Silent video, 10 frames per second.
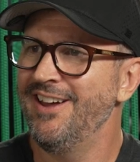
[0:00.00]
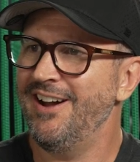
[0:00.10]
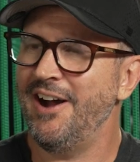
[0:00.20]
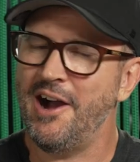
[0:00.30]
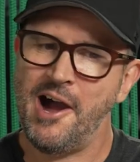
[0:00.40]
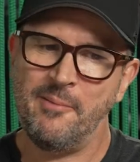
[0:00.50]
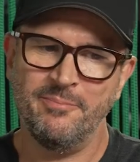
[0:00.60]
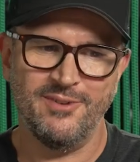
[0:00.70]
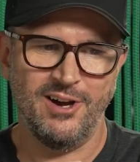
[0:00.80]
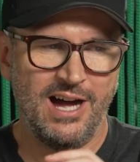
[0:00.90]

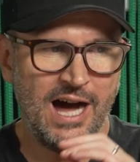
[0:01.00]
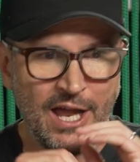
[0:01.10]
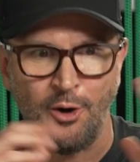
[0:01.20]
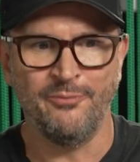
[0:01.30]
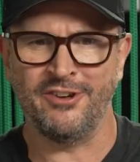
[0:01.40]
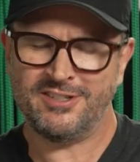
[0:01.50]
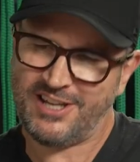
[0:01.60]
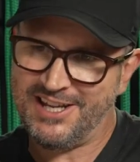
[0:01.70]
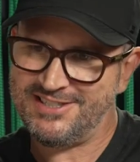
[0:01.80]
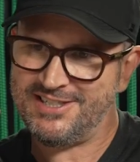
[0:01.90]
um,
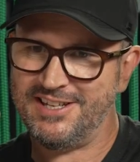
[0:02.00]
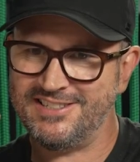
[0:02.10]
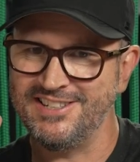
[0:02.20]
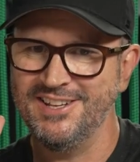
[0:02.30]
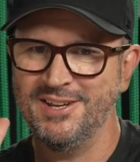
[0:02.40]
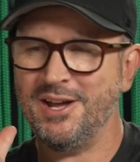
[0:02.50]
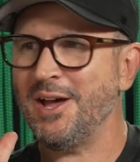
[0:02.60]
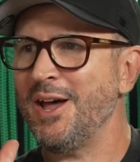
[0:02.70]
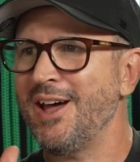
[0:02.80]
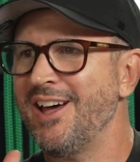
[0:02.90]
unobfuscated
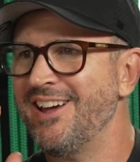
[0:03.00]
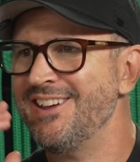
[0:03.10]
uh,